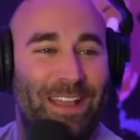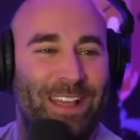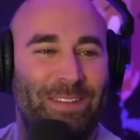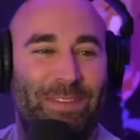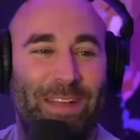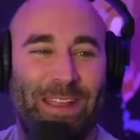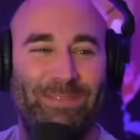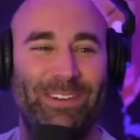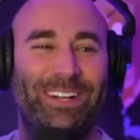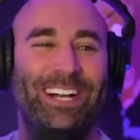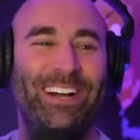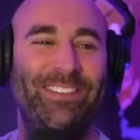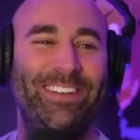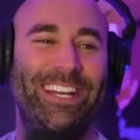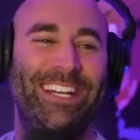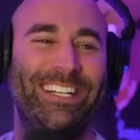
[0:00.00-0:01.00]
people
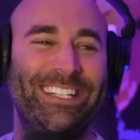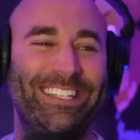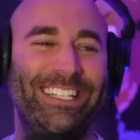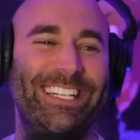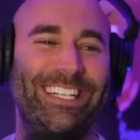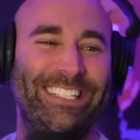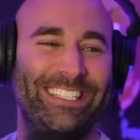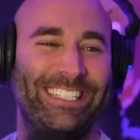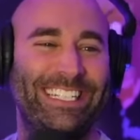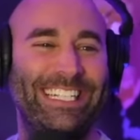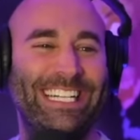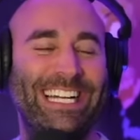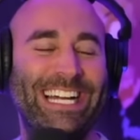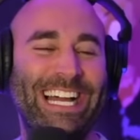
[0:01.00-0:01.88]
coming here illegally,